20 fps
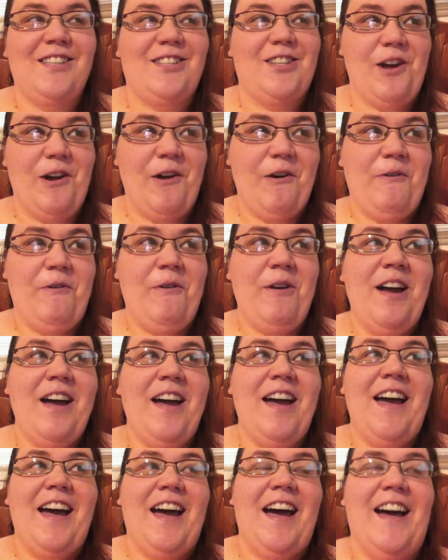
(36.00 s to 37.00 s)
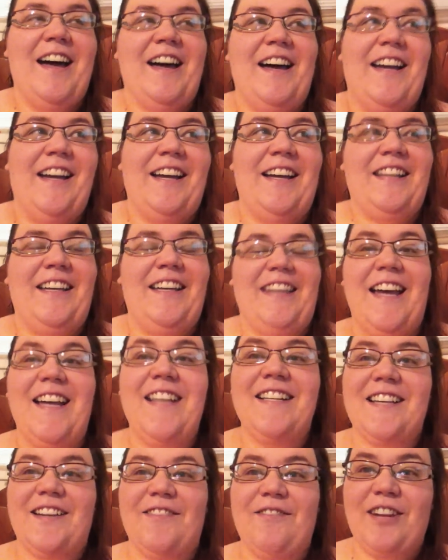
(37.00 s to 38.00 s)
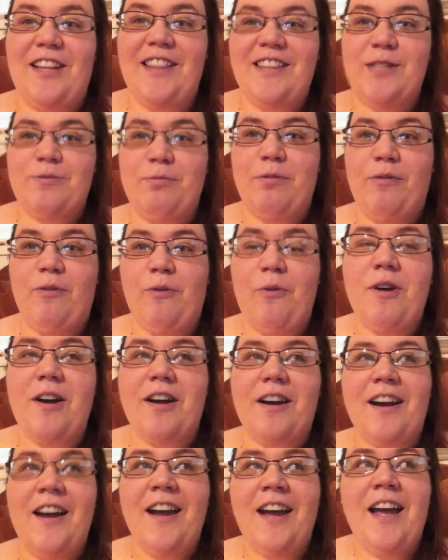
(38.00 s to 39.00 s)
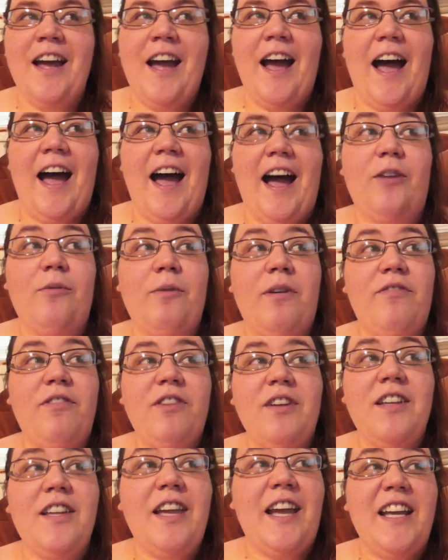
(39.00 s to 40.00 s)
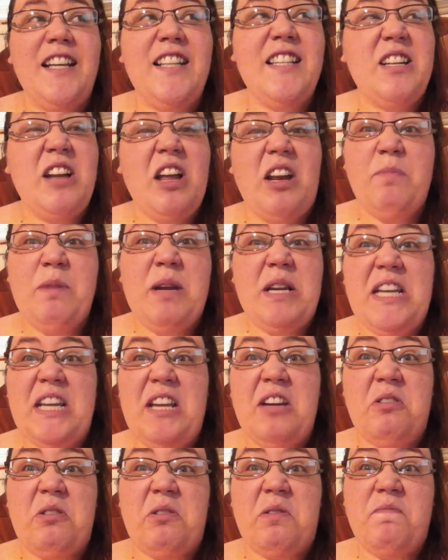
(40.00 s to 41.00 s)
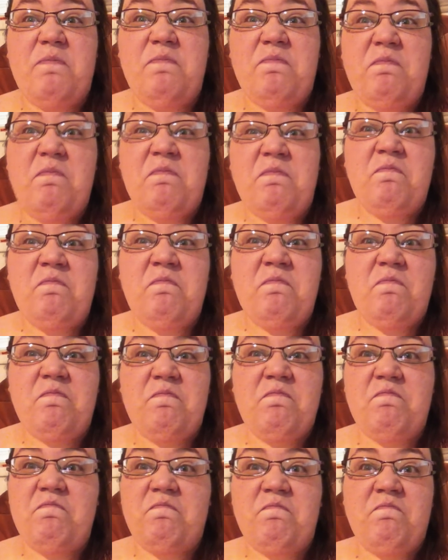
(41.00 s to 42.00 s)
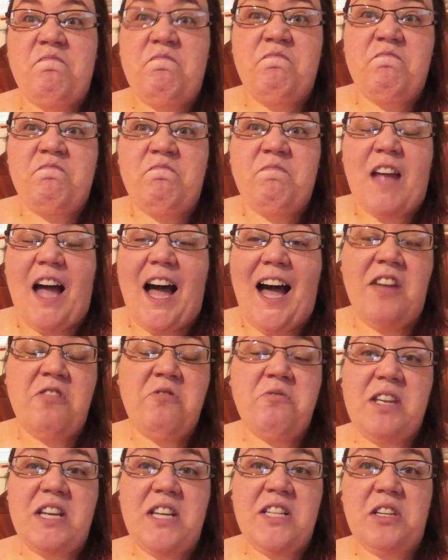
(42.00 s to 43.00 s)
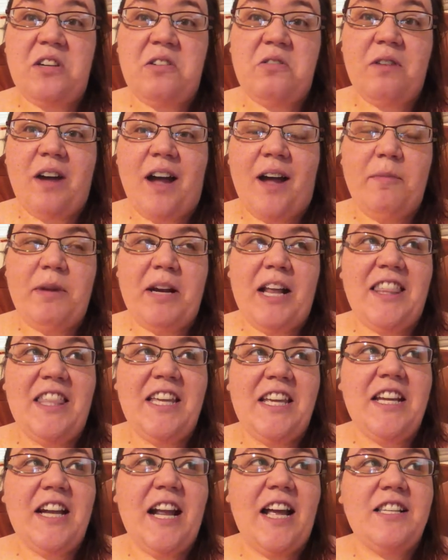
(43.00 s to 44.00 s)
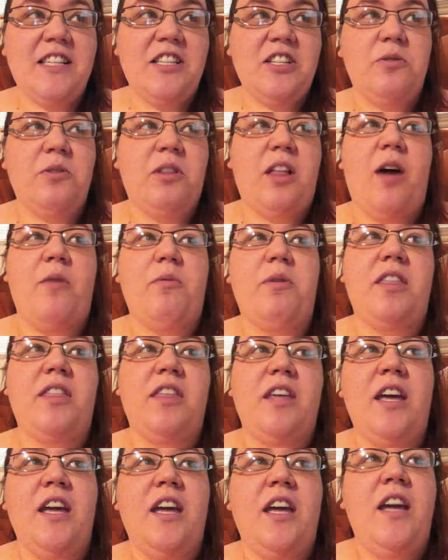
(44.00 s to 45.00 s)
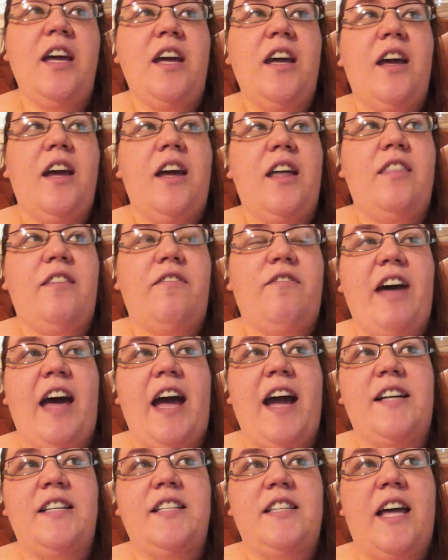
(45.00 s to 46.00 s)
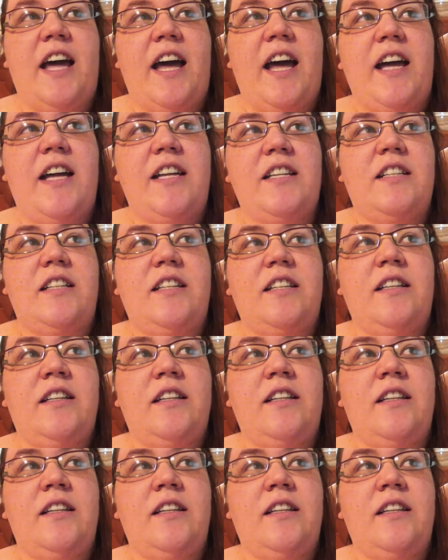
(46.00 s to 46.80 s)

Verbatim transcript: so uh, yes, I've done this before. How do I feel? It's not a big deal. I don't think so. I mean, I think it has to do a lot with the fact that